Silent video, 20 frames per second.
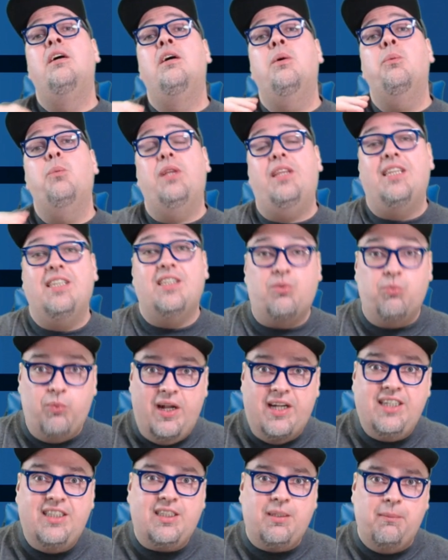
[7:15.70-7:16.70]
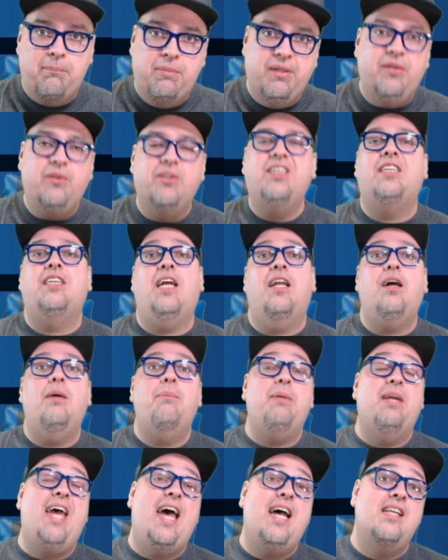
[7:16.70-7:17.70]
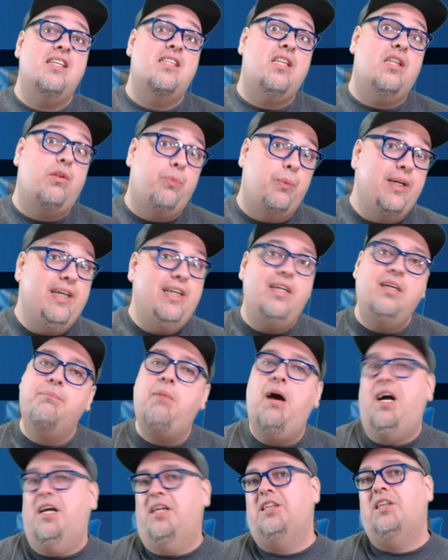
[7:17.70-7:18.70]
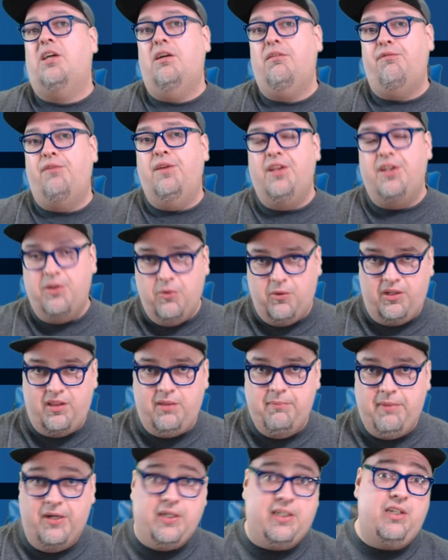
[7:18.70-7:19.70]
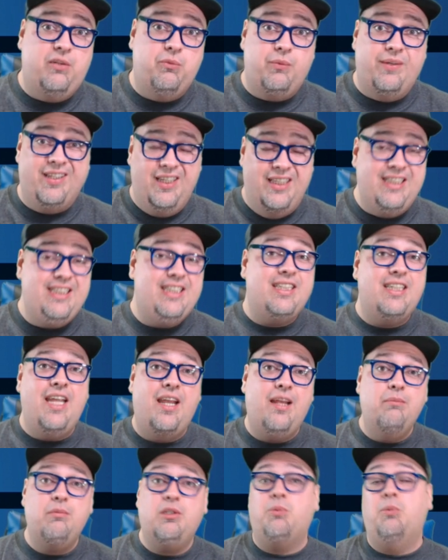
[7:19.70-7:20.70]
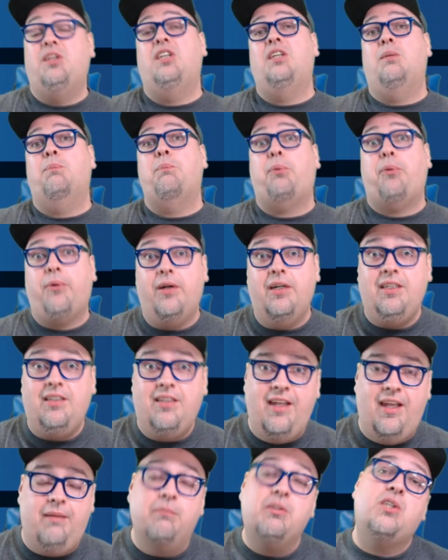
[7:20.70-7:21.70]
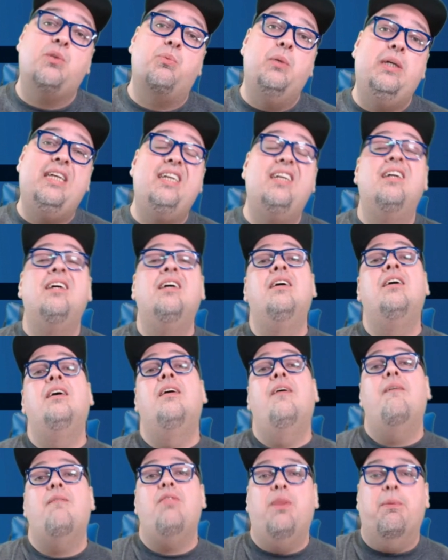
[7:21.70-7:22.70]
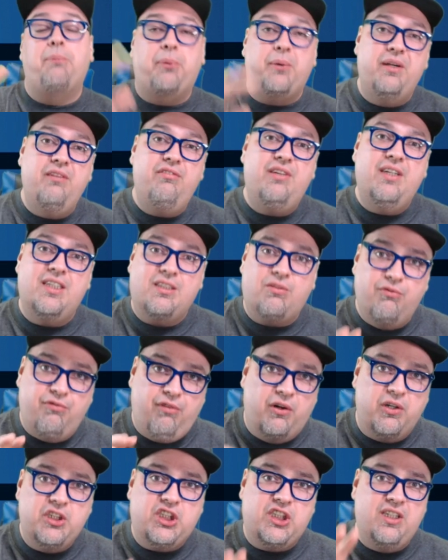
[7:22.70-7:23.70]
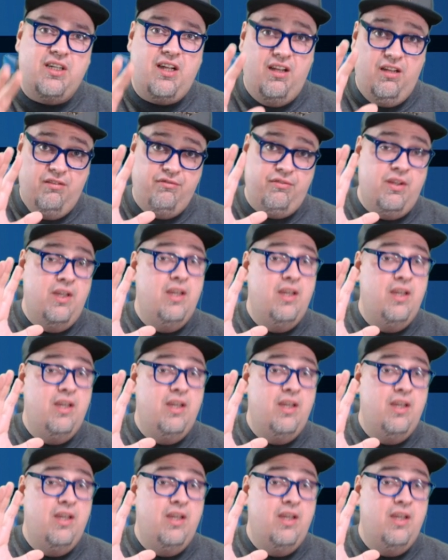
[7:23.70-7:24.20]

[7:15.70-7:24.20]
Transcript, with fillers: With this ready to build setup, it has 3D box art for the North American release games, which is pretty damn sweet. The previous version of